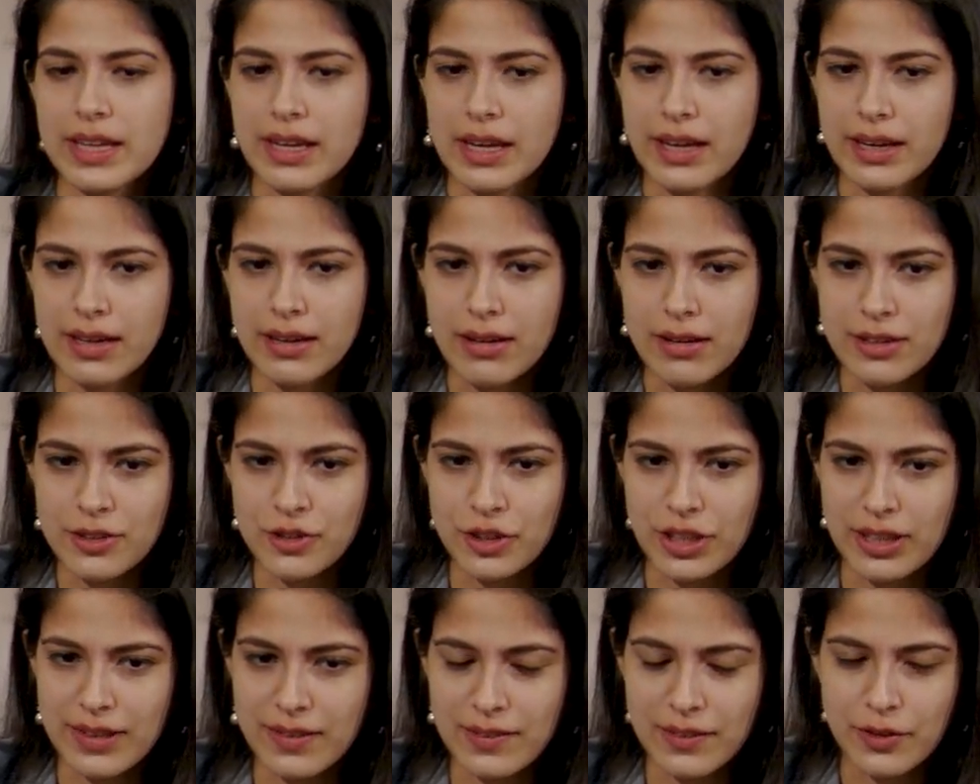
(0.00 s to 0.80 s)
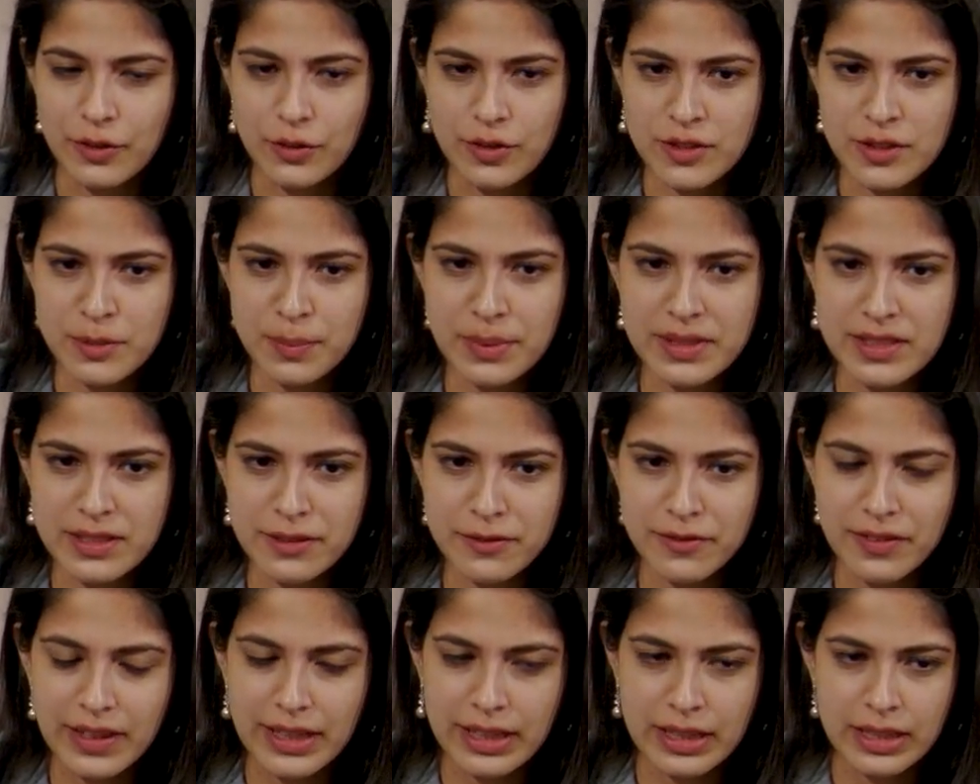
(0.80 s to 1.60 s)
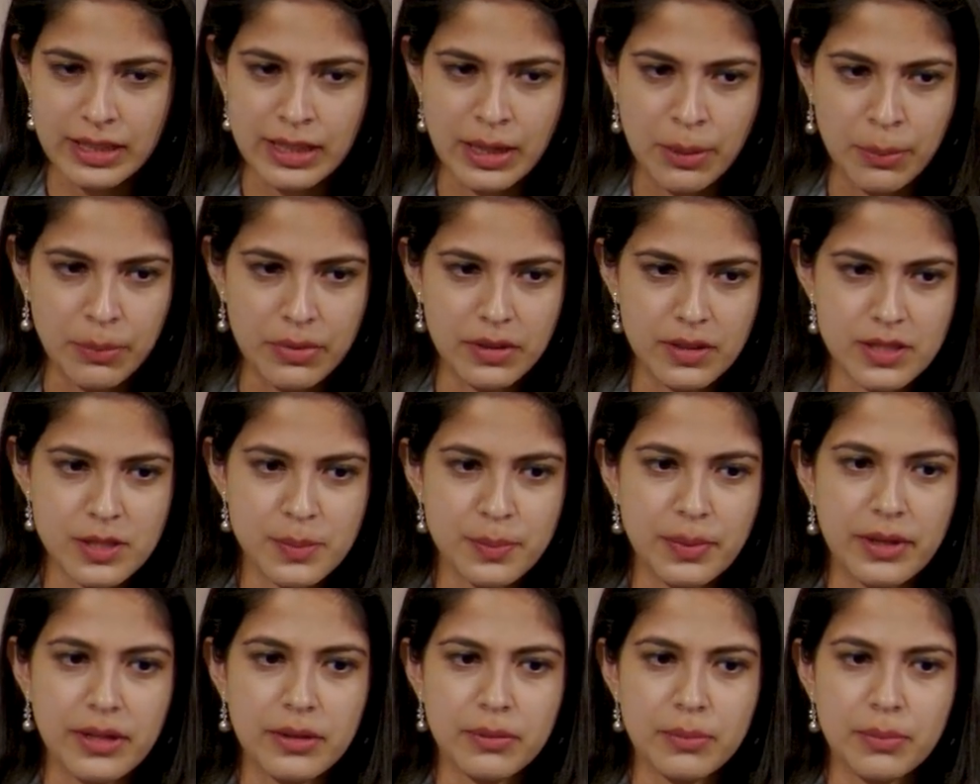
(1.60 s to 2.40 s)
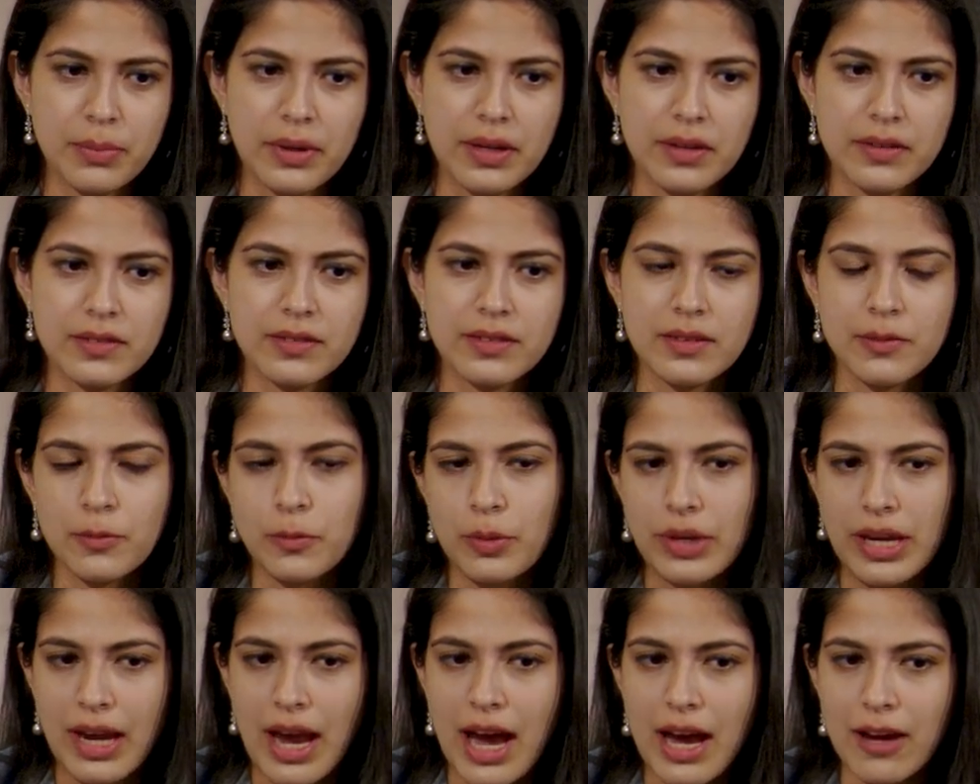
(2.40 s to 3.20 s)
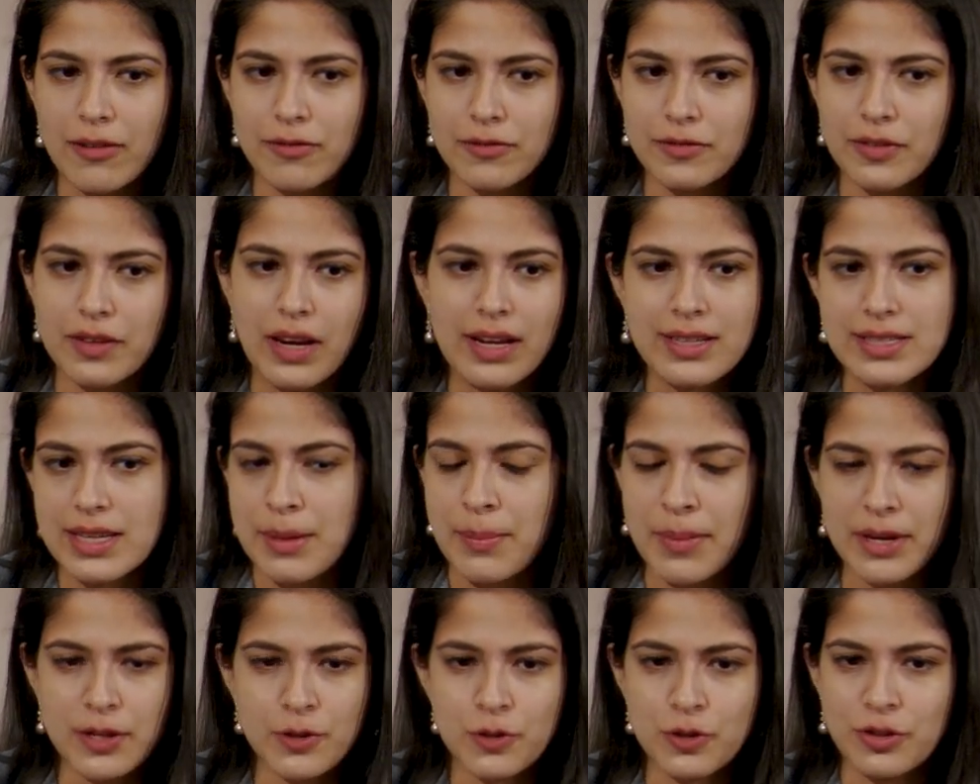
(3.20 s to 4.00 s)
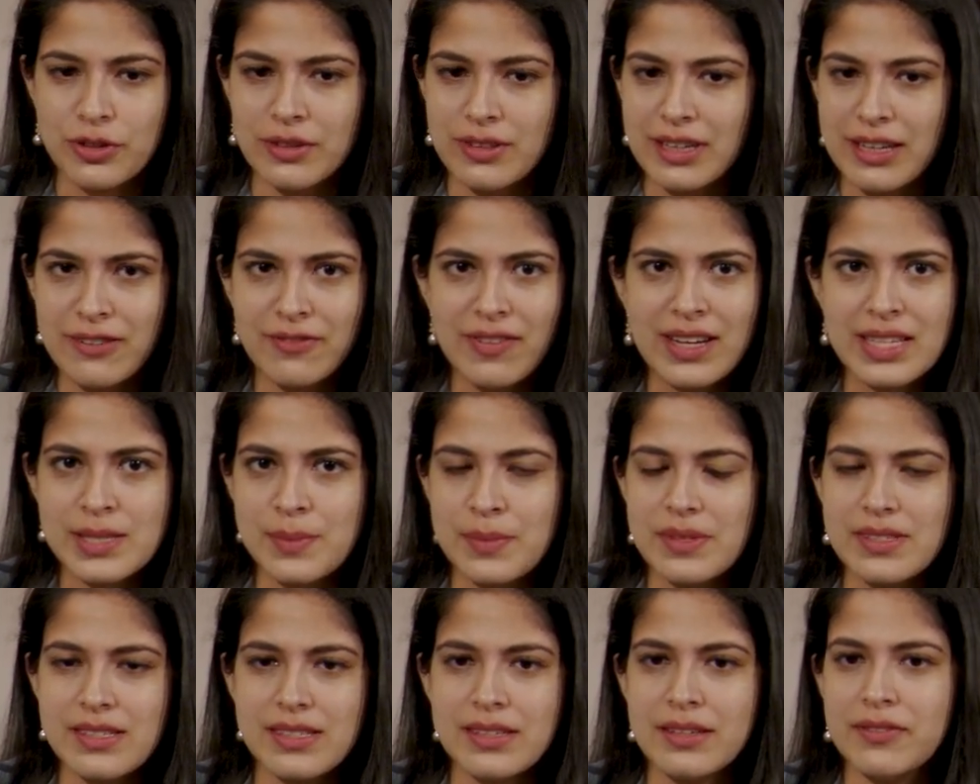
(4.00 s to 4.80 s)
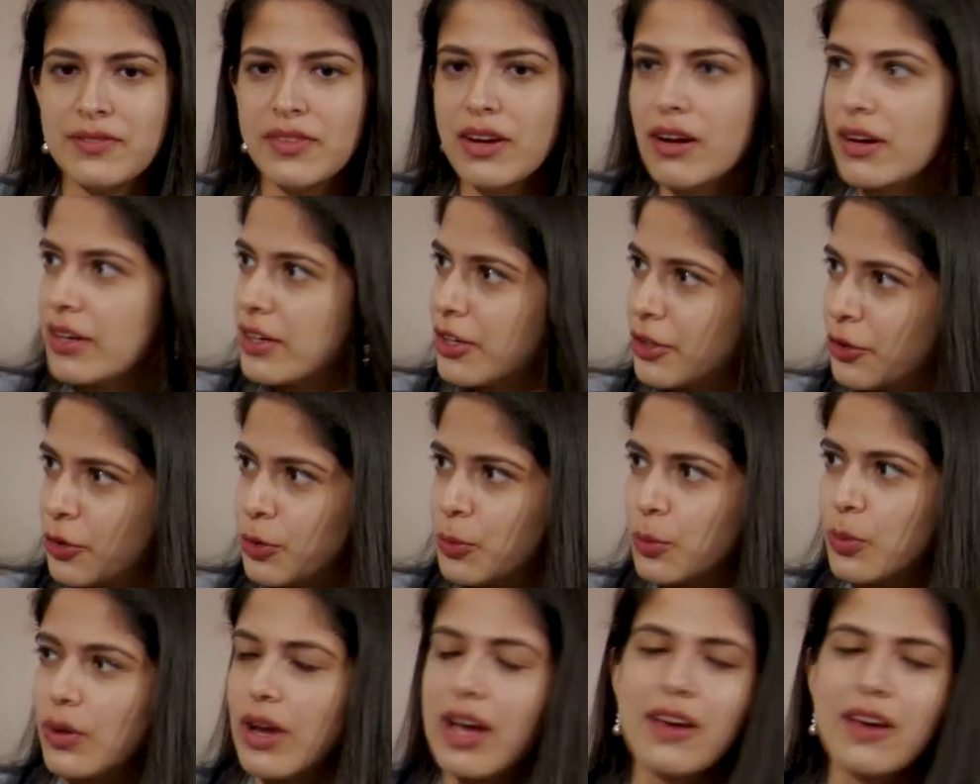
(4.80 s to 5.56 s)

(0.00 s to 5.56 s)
I can't share specific numbers, but we have, as I mentioned, investments in Avada Group.